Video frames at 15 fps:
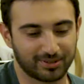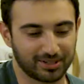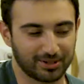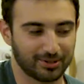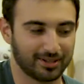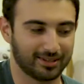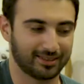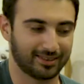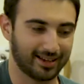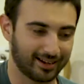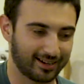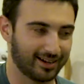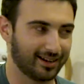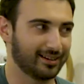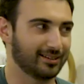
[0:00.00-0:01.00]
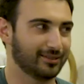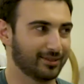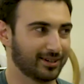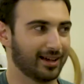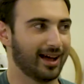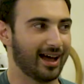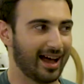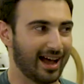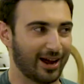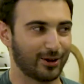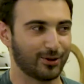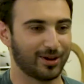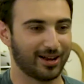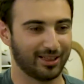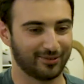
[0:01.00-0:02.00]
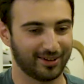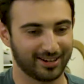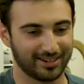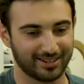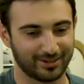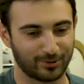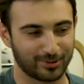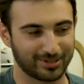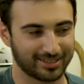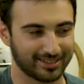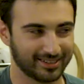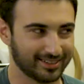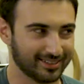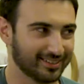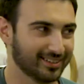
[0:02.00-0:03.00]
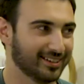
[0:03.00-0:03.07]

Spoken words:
So like that kind of like higher elevated cuisine.